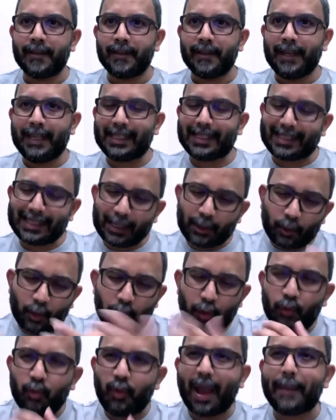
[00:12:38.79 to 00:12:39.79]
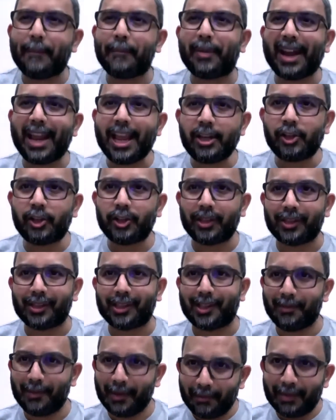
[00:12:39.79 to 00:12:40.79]
It's the good
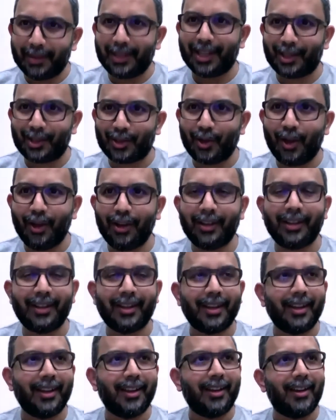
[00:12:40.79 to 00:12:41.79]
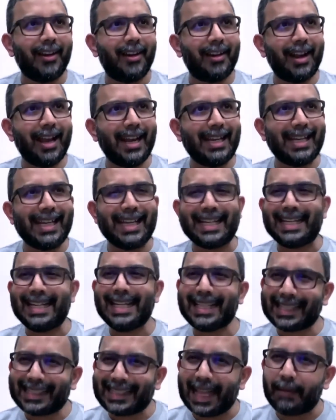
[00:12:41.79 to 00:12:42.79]
vibrations. Remember that song? Alright, it
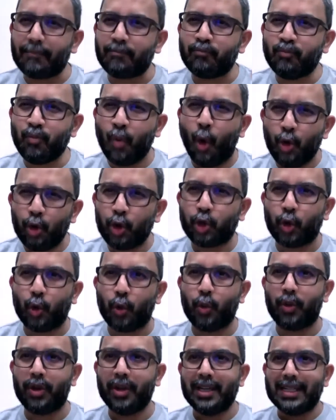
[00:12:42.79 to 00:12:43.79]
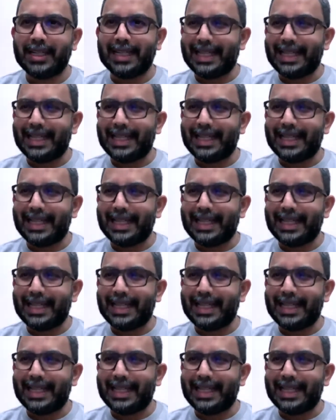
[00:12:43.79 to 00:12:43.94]
needs that mojo.